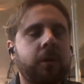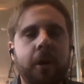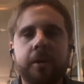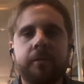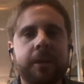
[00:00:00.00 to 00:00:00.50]

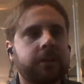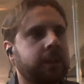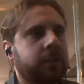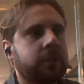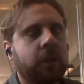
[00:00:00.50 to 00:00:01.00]
You might as
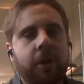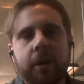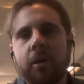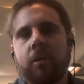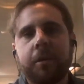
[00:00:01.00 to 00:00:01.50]
well go and
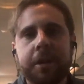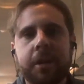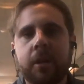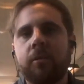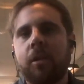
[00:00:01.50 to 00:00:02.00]
invest in
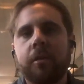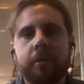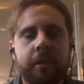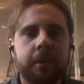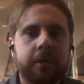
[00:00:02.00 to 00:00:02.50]
China or
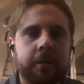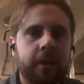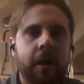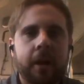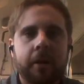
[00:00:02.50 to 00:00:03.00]
India
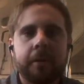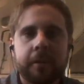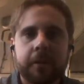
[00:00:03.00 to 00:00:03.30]
rather than